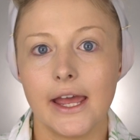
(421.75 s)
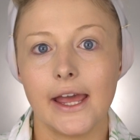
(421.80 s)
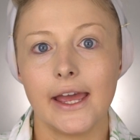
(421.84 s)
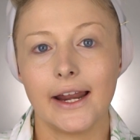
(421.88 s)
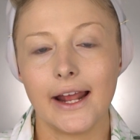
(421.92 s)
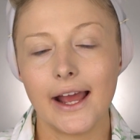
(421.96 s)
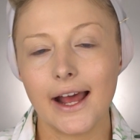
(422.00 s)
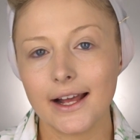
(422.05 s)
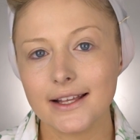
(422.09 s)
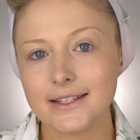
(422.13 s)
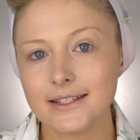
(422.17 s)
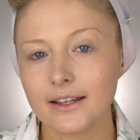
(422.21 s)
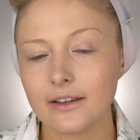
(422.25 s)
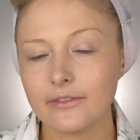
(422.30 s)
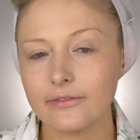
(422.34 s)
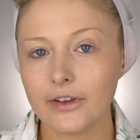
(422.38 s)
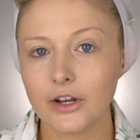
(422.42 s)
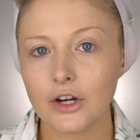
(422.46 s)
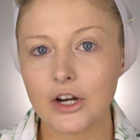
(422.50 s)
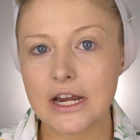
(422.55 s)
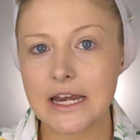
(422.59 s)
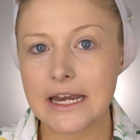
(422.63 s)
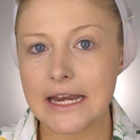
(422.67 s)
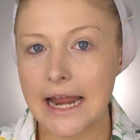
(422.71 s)
It has like a
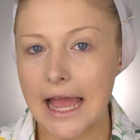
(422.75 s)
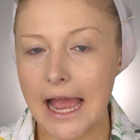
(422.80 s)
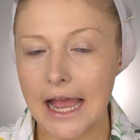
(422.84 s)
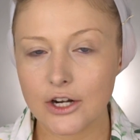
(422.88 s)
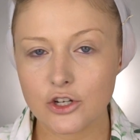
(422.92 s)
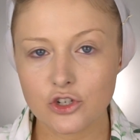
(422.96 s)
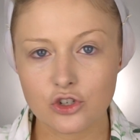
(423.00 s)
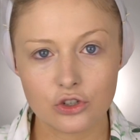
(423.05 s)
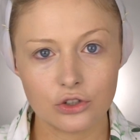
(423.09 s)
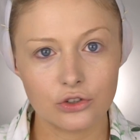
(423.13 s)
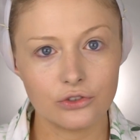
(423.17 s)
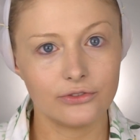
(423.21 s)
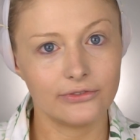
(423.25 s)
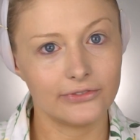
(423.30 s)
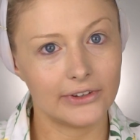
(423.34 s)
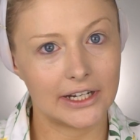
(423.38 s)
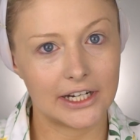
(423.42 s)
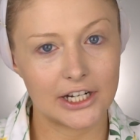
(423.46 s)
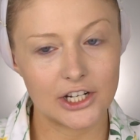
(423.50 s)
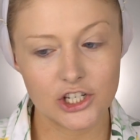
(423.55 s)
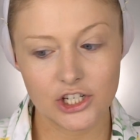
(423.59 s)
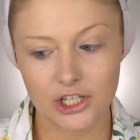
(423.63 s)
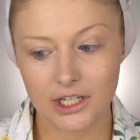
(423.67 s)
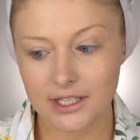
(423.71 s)
very natural
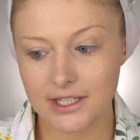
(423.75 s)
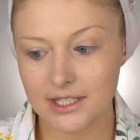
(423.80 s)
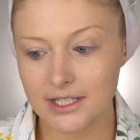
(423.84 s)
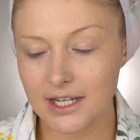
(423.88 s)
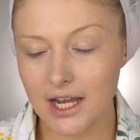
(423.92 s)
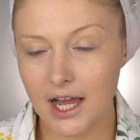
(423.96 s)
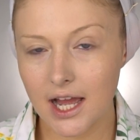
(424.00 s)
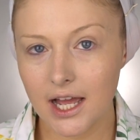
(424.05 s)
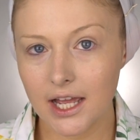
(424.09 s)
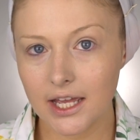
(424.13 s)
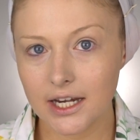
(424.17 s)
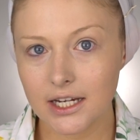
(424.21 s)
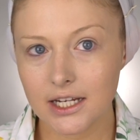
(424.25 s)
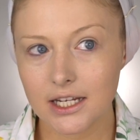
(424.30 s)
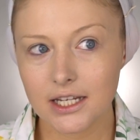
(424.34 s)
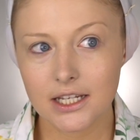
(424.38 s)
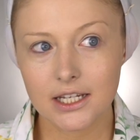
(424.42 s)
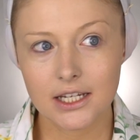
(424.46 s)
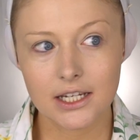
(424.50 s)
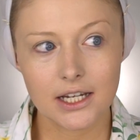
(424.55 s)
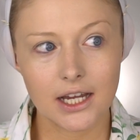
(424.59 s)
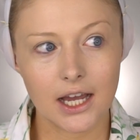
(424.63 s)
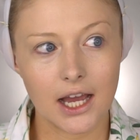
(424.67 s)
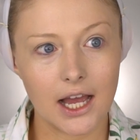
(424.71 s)
finish. It's not
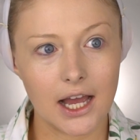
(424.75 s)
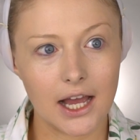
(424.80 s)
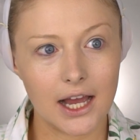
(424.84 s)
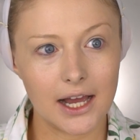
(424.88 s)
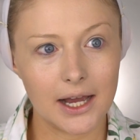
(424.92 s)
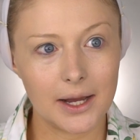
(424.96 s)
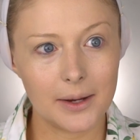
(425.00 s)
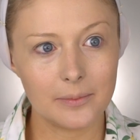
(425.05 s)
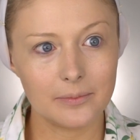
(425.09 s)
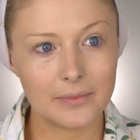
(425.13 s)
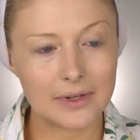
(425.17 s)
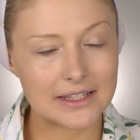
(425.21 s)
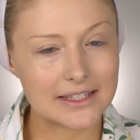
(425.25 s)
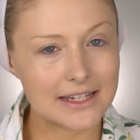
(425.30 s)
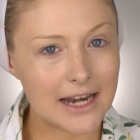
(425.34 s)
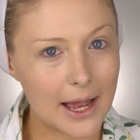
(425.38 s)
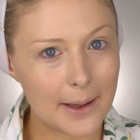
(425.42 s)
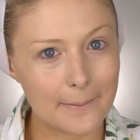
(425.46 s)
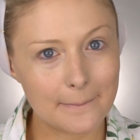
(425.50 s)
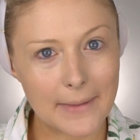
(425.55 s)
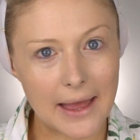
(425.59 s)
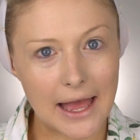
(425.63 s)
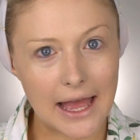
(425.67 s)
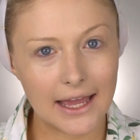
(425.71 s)

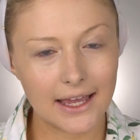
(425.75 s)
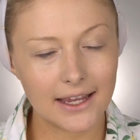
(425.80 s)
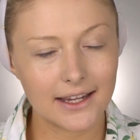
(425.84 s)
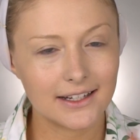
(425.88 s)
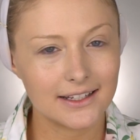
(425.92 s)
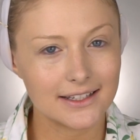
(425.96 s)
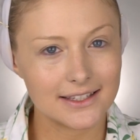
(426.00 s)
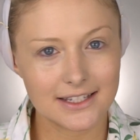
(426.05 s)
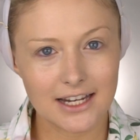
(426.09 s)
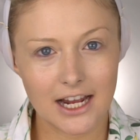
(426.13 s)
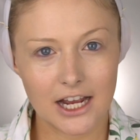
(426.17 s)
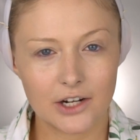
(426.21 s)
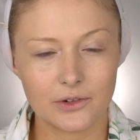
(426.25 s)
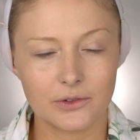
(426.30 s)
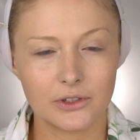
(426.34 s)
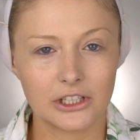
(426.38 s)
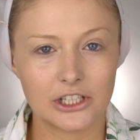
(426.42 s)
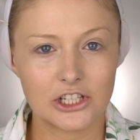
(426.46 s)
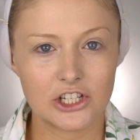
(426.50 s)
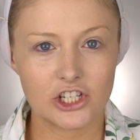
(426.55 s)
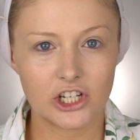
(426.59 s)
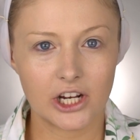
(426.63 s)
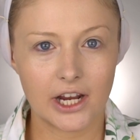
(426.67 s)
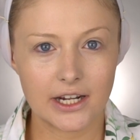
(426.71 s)
matte, and it's not
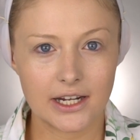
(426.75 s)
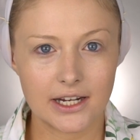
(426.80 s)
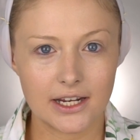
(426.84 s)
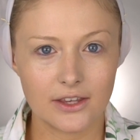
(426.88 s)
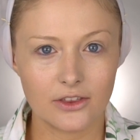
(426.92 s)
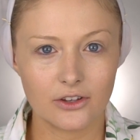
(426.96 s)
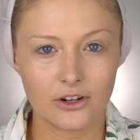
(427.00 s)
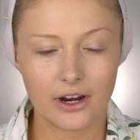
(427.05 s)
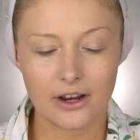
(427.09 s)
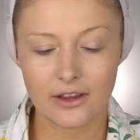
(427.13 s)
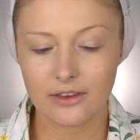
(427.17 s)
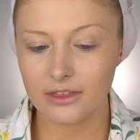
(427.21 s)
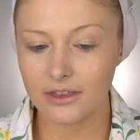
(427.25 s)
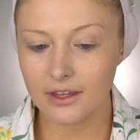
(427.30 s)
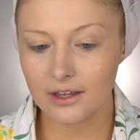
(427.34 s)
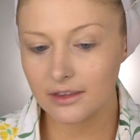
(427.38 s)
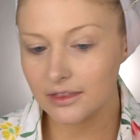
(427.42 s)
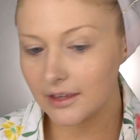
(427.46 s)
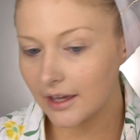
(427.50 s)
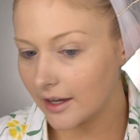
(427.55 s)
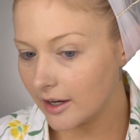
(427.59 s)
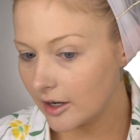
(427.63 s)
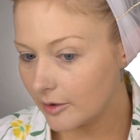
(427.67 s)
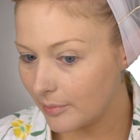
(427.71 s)
really shiny either. I think
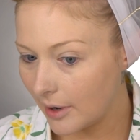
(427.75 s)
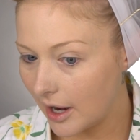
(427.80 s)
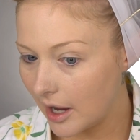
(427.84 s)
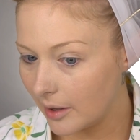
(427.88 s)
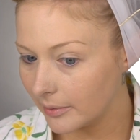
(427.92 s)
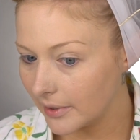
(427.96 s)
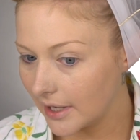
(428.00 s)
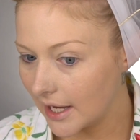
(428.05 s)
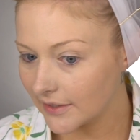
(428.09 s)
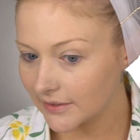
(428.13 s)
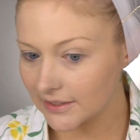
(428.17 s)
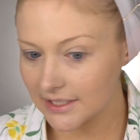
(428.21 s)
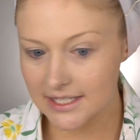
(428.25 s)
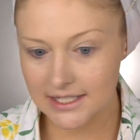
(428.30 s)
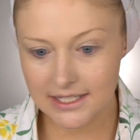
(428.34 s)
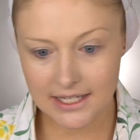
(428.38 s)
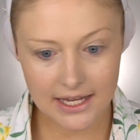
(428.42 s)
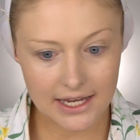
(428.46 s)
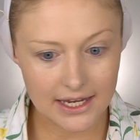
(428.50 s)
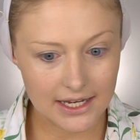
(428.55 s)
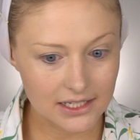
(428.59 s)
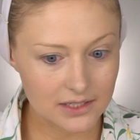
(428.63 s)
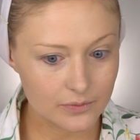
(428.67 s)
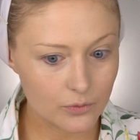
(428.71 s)
that I'd probably have to
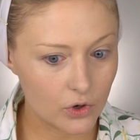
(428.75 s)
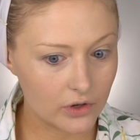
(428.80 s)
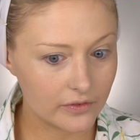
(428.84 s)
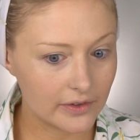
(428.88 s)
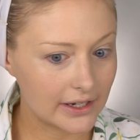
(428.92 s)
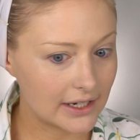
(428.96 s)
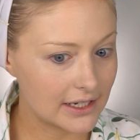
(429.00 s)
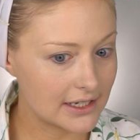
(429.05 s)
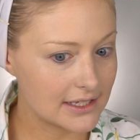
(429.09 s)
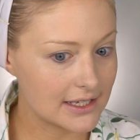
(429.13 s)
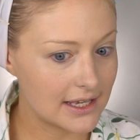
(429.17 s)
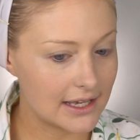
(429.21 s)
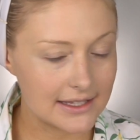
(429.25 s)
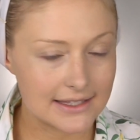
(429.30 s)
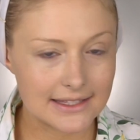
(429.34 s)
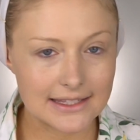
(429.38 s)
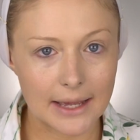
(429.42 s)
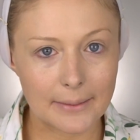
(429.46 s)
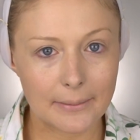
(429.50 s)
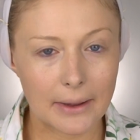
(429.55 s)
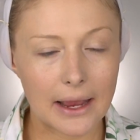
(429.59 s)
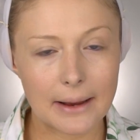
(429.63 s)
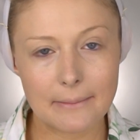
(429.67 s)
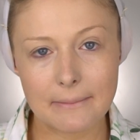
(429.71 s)
say it's more like a
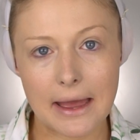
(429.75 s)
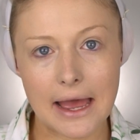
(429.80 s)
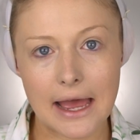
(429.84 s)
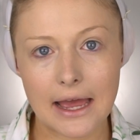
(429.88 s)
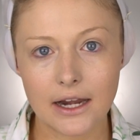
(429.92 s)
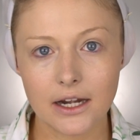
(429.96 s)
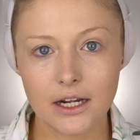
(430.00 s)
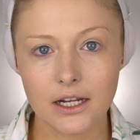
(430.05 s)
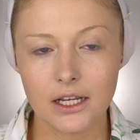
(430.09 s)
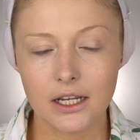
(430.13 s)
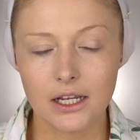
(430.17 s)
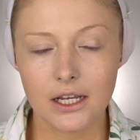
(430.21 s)
semi-matte,